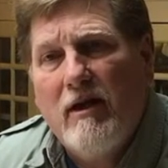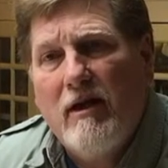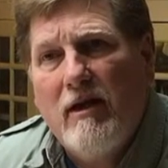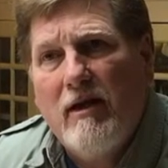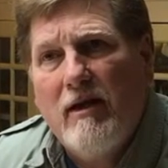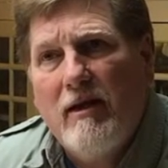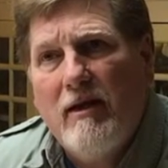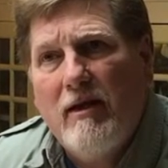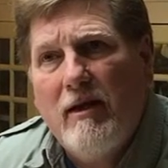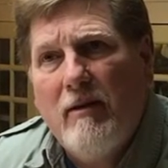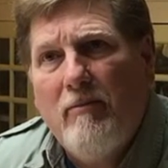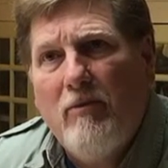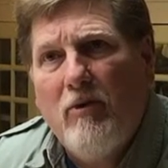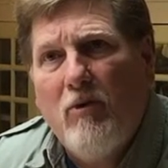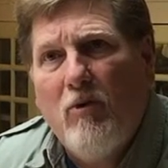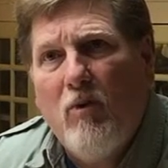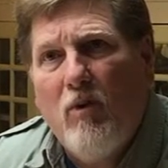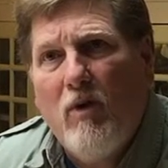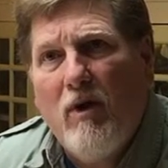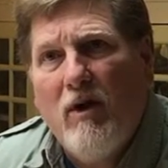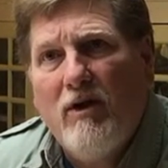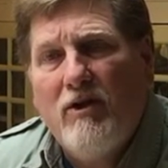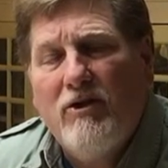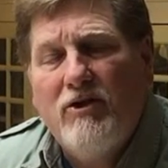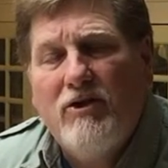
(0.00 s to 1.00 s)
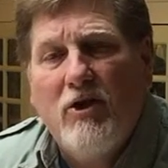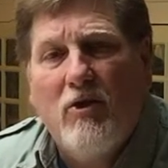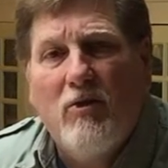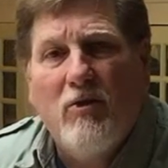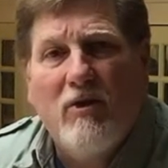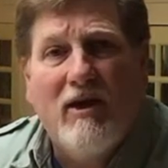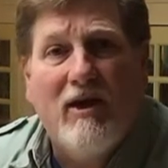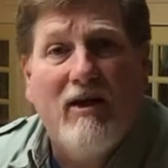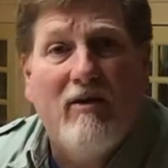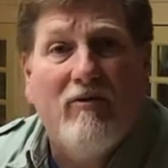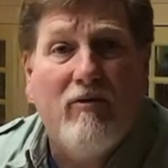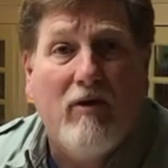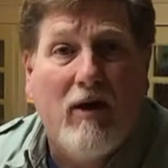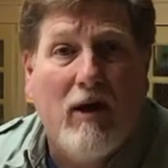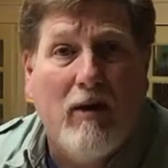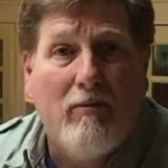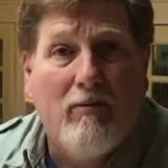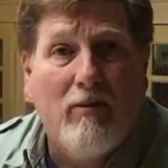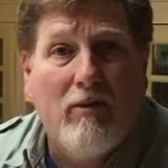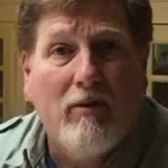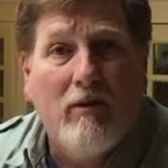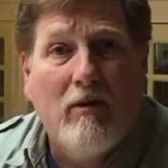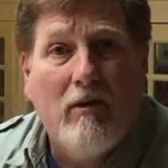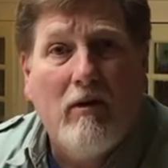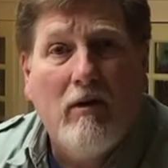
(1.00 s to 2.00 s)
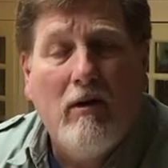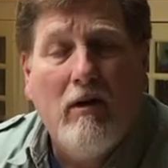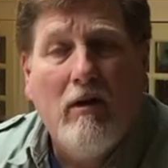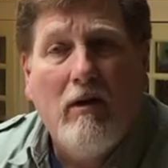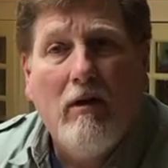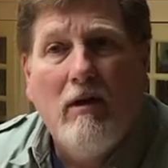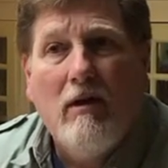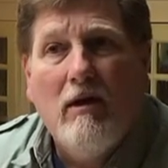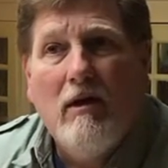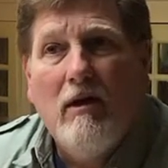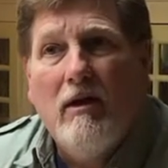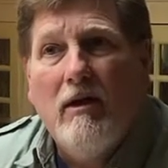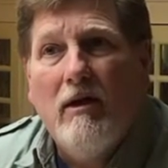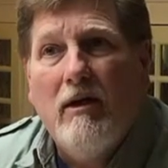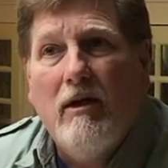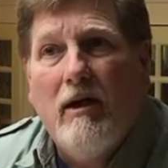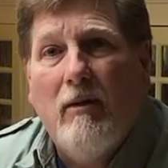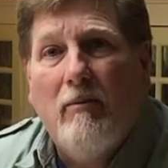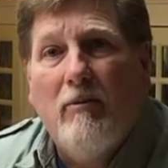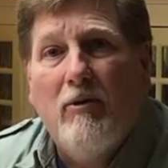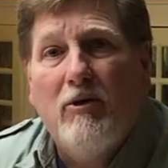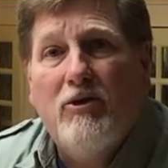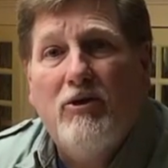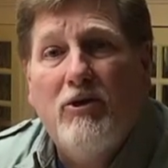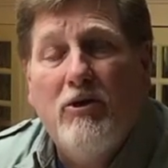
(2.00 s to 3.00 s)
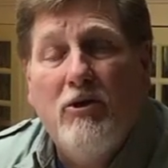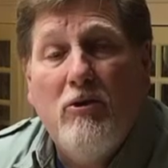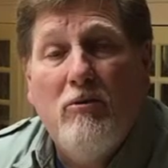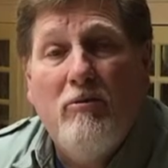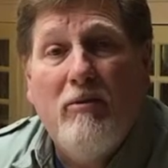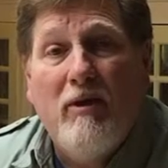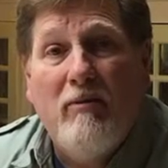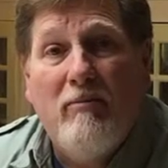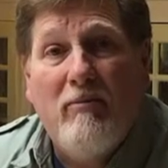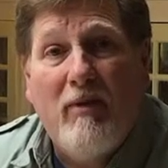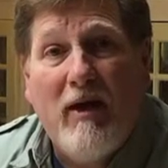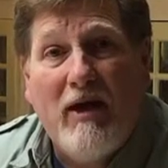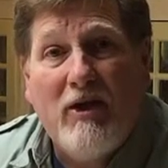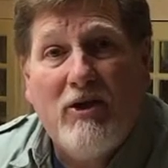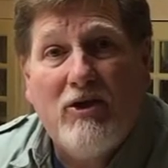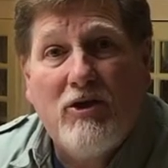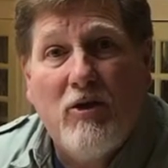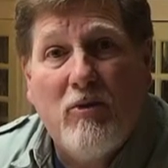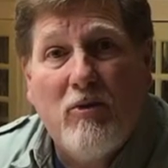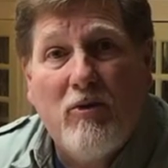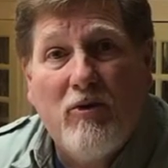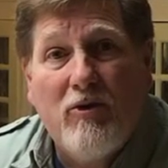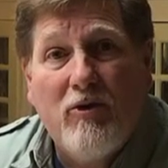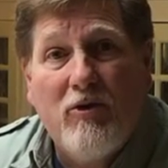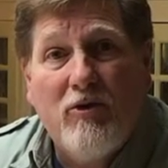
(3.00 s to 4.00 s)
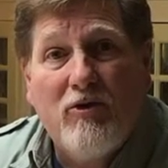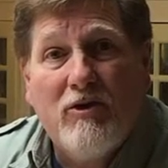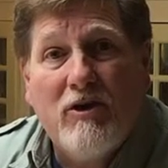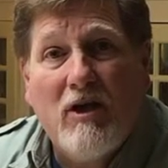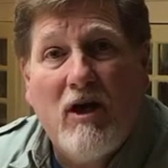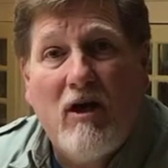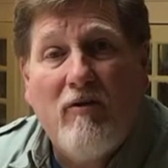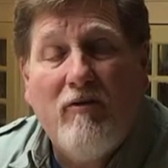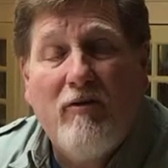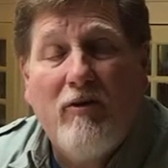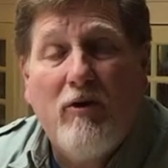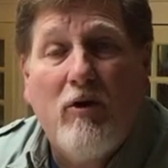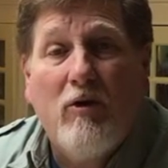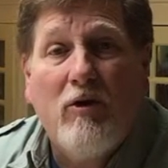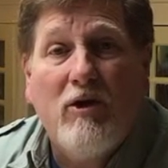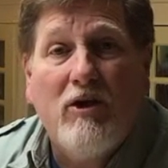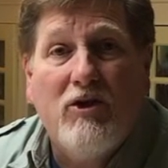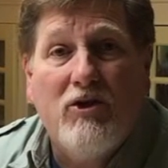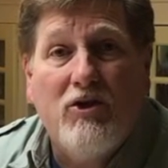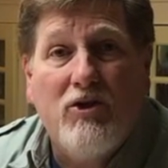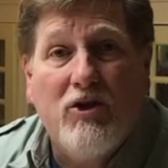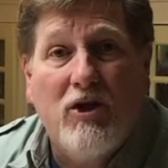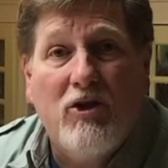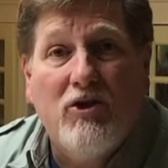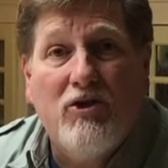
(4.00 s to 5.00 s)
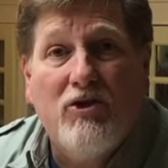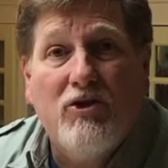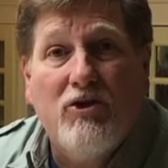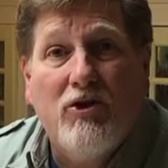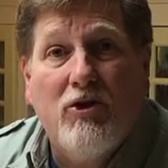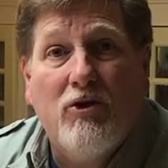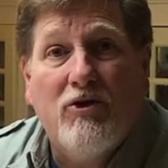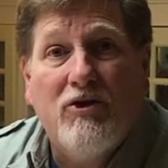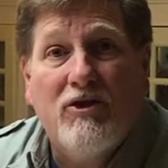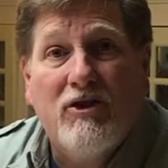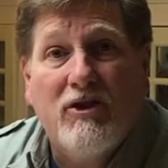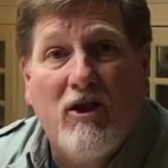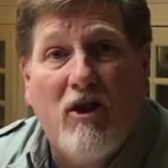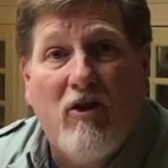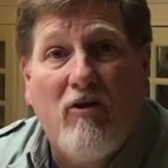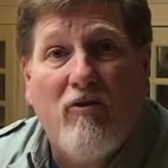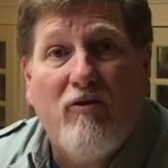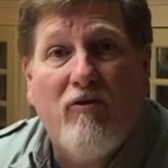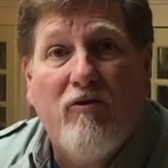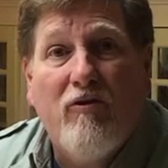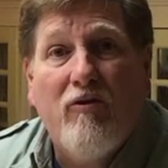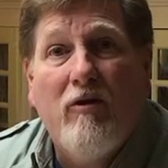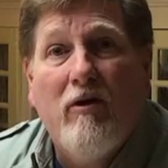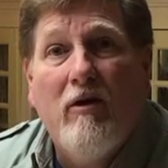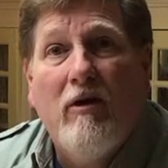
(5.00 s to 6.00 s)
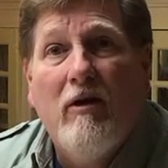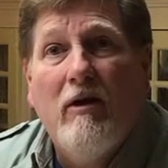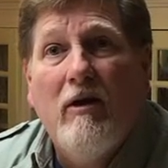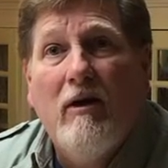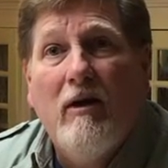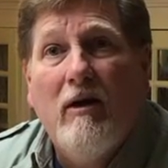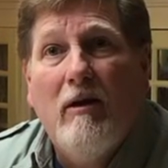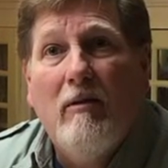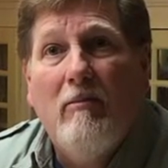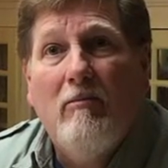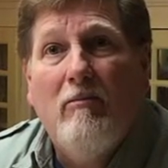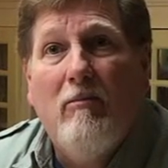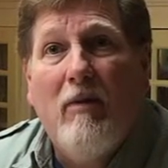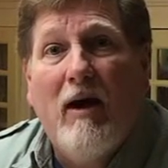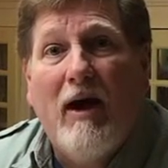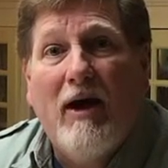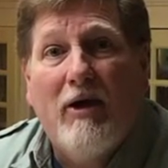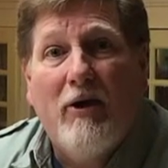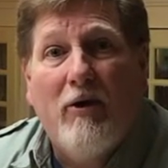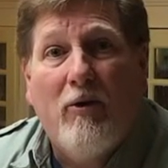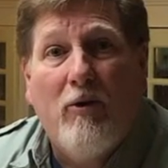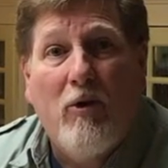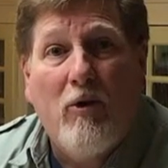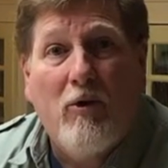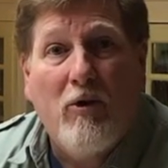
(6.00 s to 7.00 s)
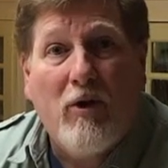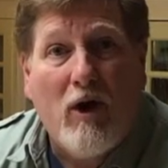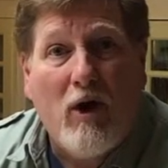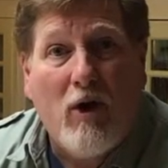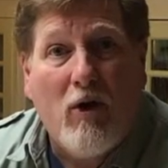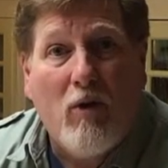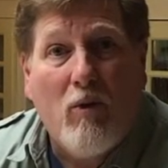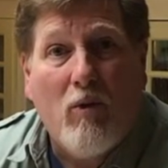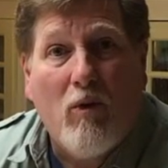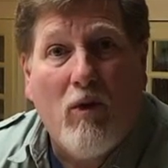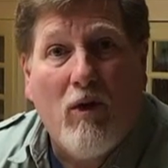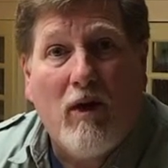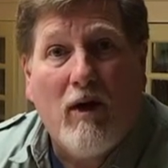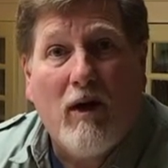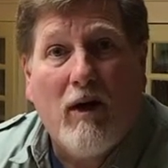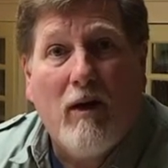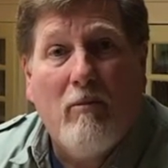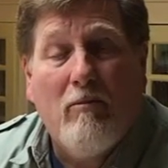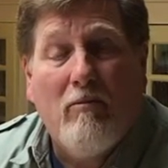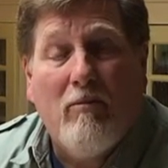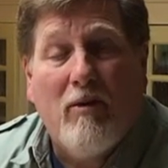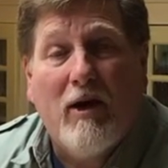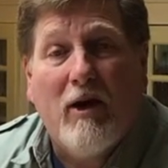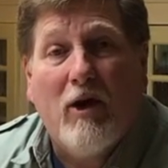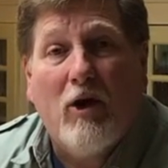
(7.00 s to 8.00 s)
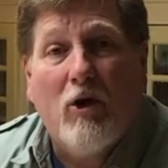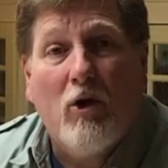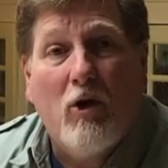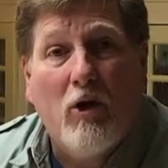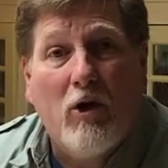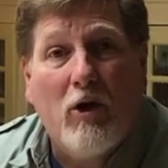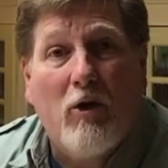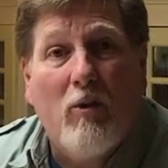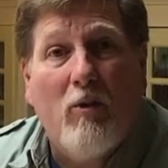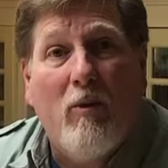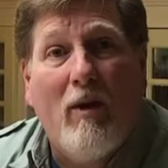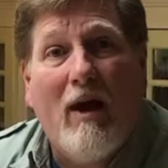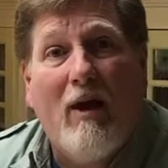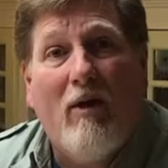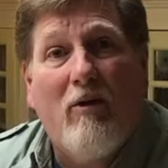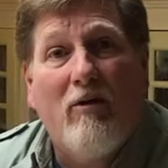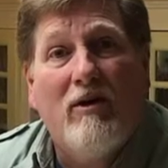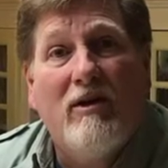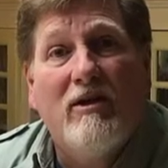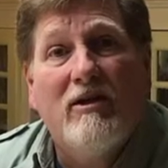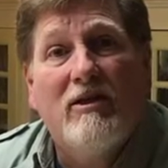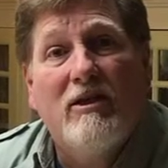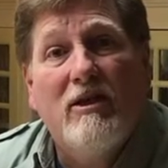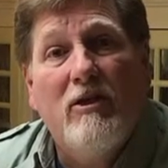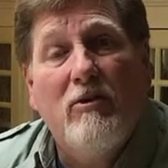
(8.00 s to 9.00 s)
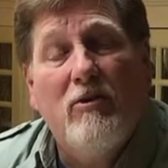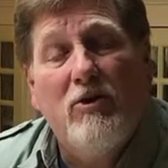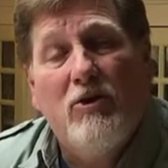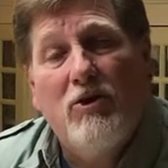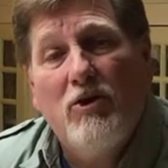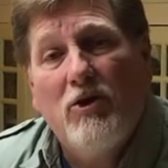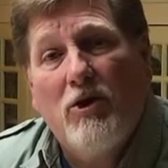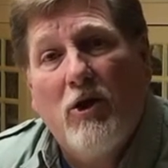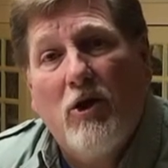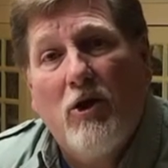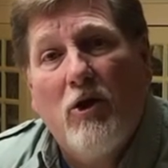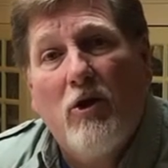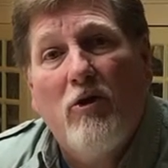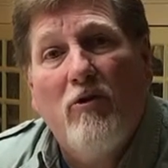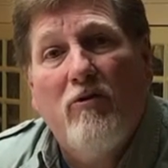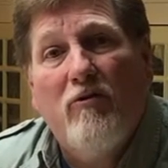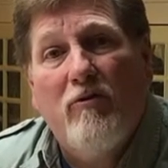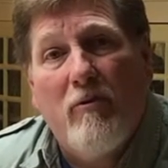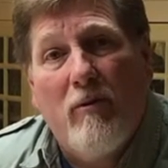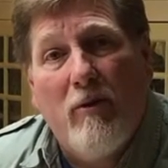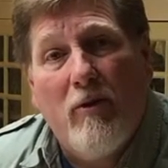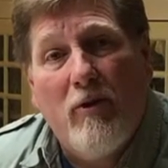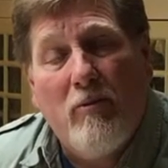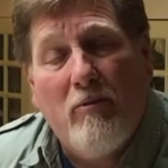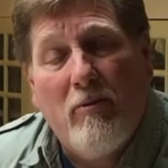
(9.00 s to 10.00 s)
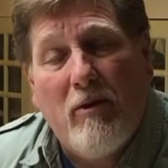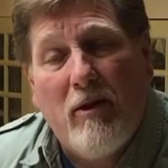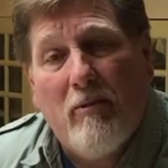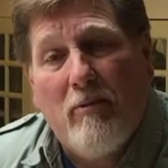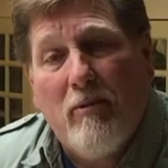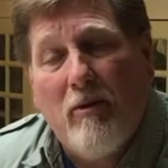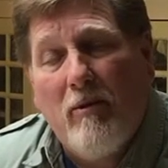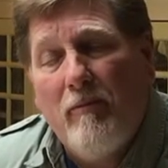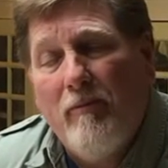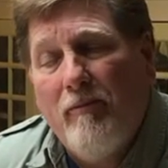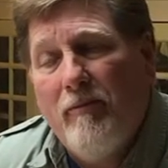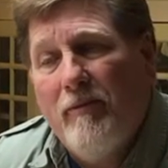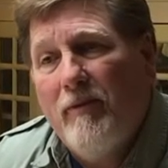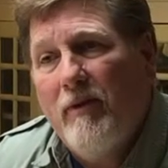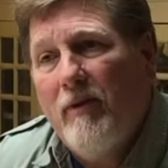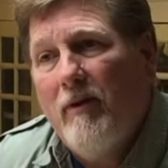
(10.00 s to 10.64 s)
Uh, number one, don't give up. Number two, be patient with yourself and only judge yourself by your own artwork, but look around and see what you can learn from other people.